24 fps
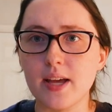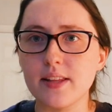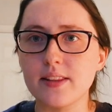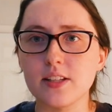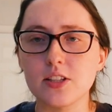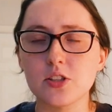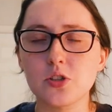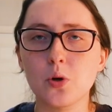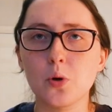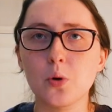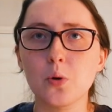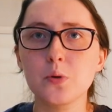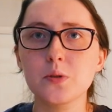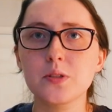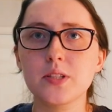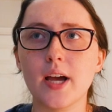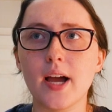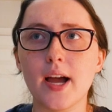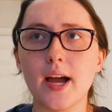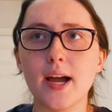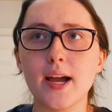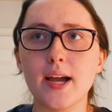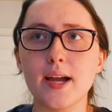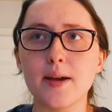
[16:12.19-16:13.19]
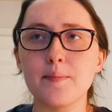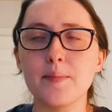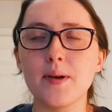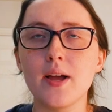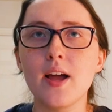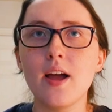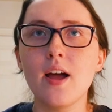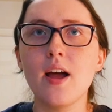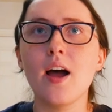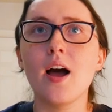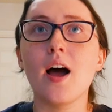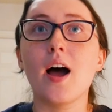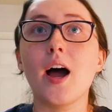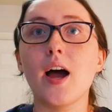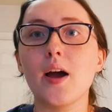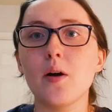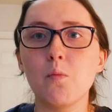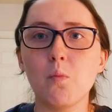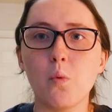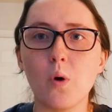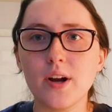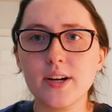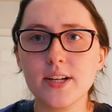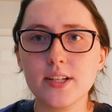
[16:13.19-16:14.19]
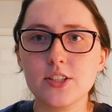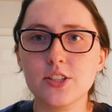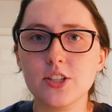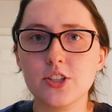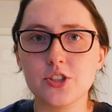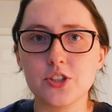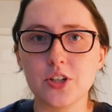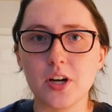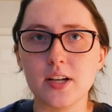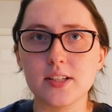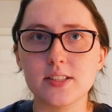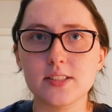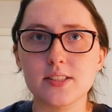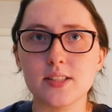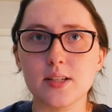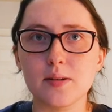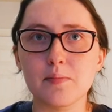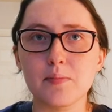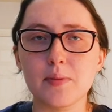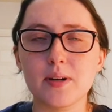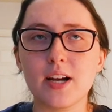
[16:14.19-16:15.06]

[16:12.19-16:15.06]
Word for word: And this whole time, I wanted to trust him,